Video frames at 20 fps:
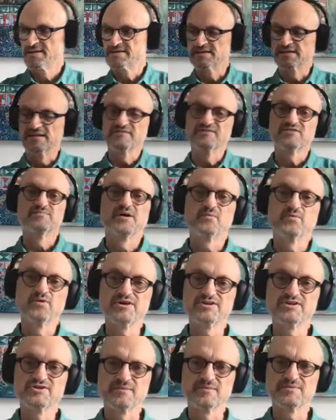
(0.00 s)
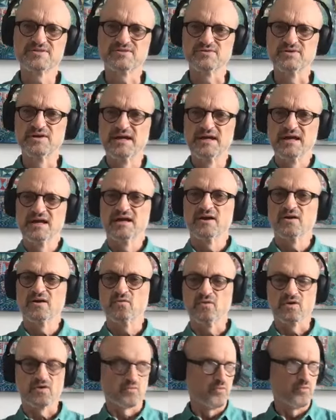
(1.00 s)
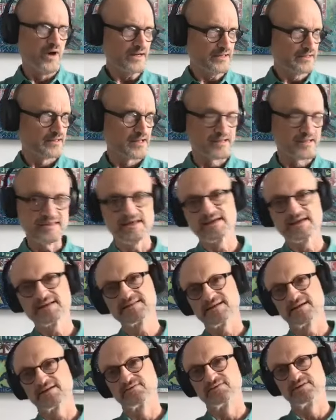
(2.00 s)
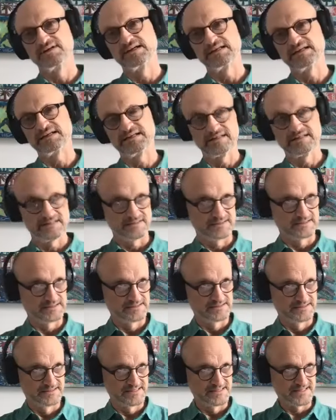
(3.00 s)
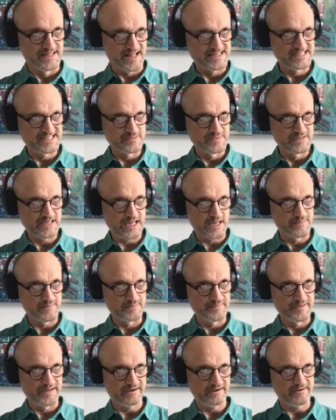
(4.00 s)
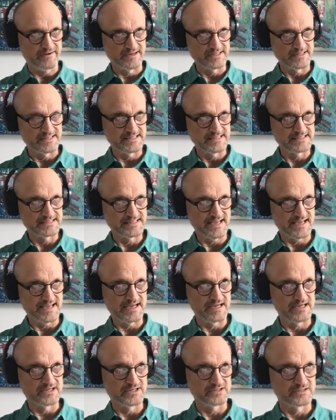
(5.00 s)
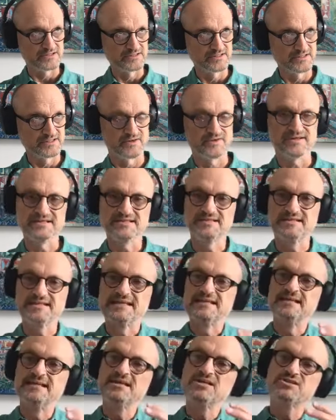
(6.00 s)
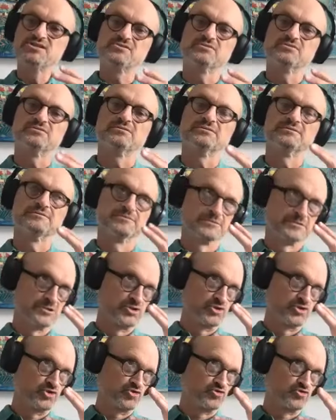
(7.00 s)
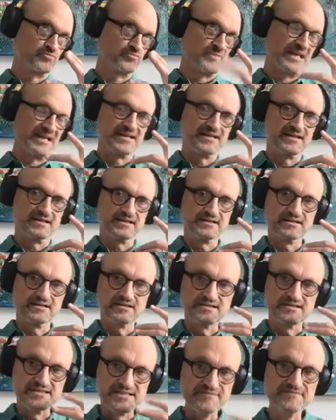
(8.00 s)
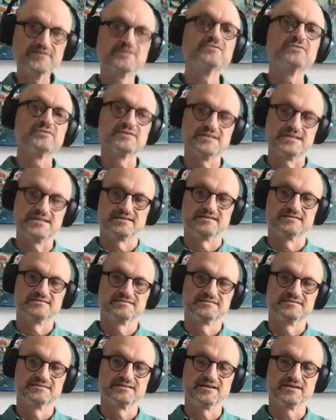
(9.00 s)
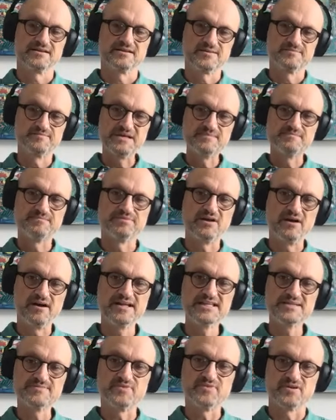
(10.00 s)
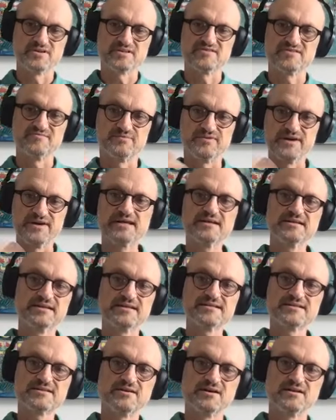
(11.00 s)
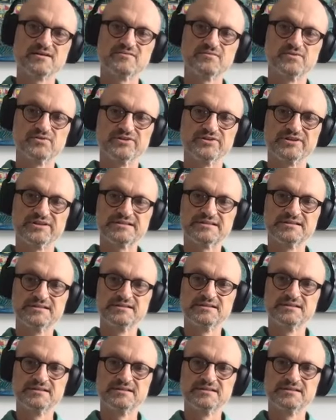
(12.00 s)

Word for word: delivered my workshops to one of the things that really starts to become apparent is how you know there's the initial difficulty the, the big blind spots of bringing this kind of work